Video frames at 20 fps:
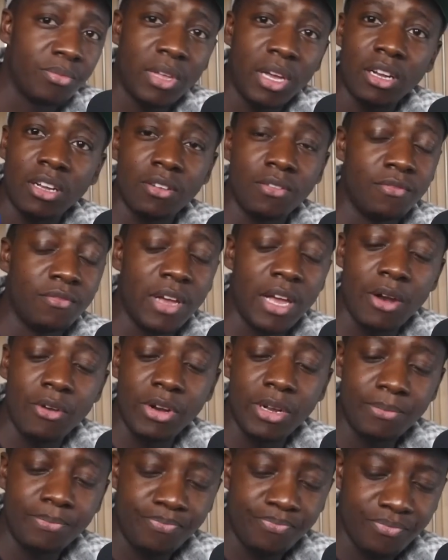that can
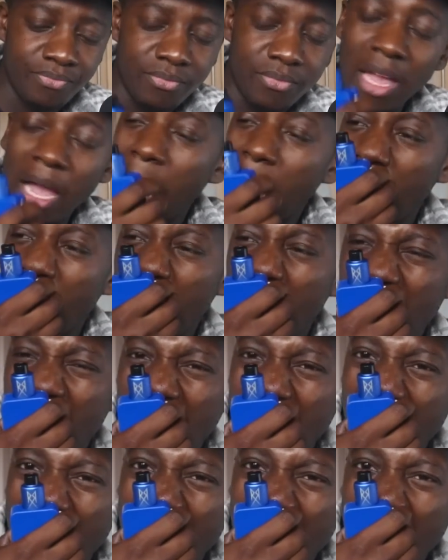vary. Now,
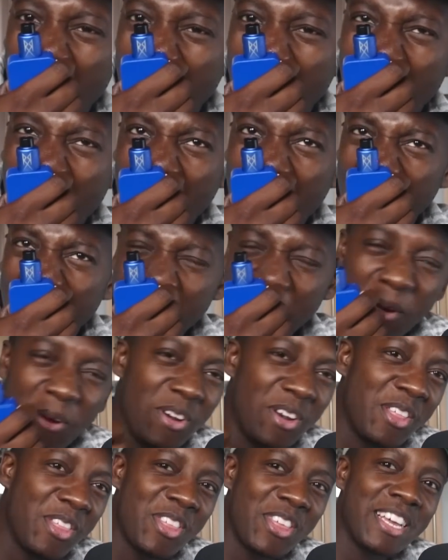the
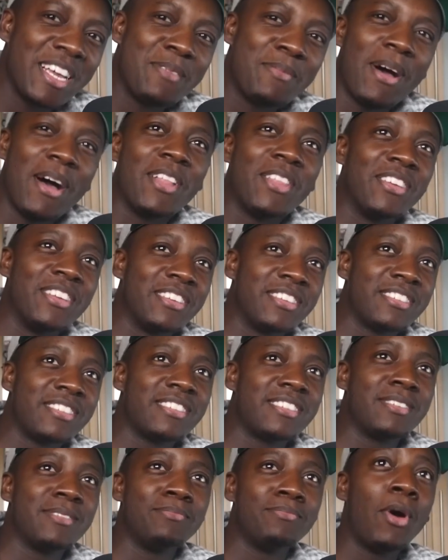only thing about
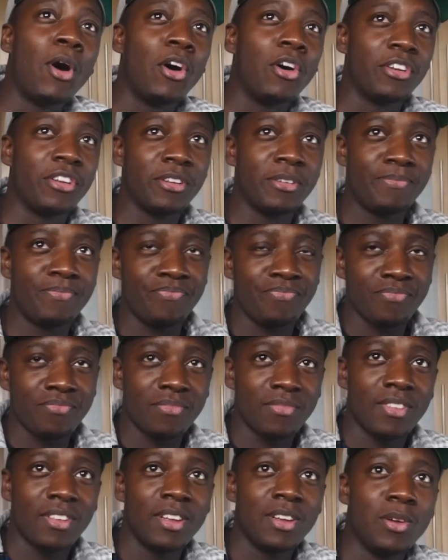this mod,
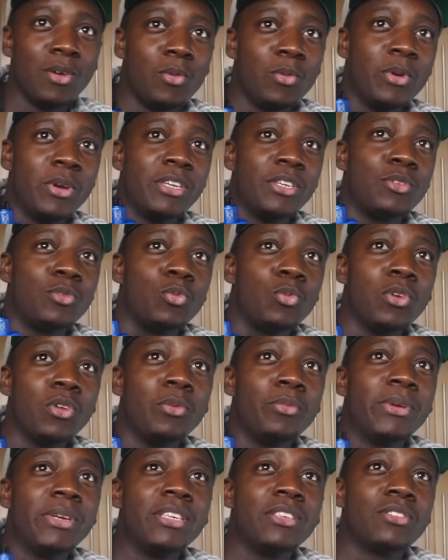which
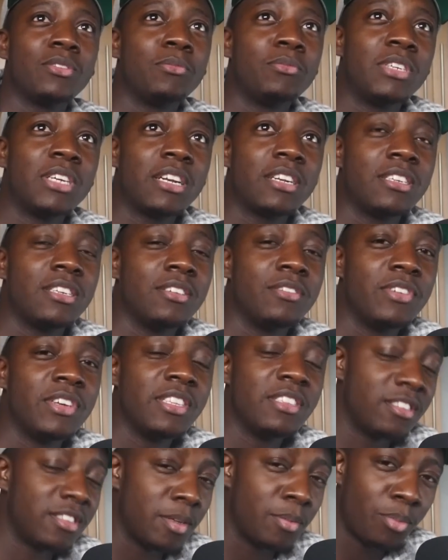will be subjective,
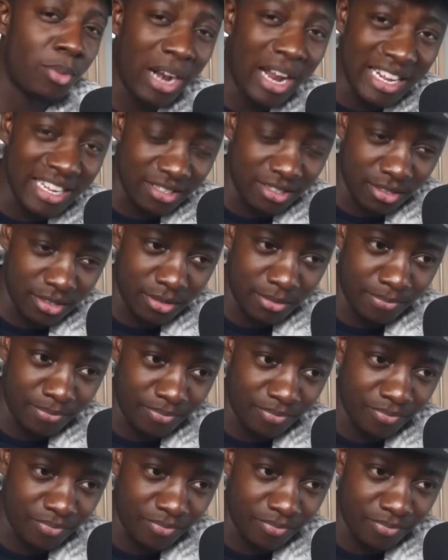is the price.